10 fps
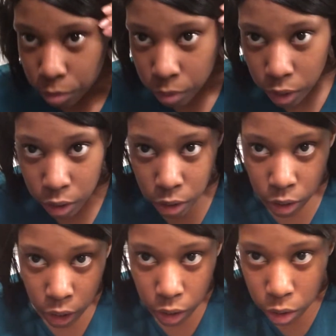you
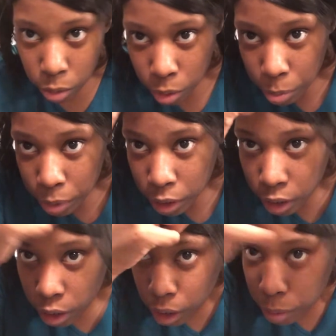see the swoop is
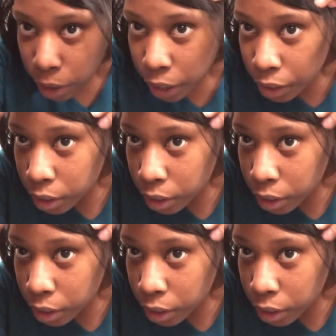looking rather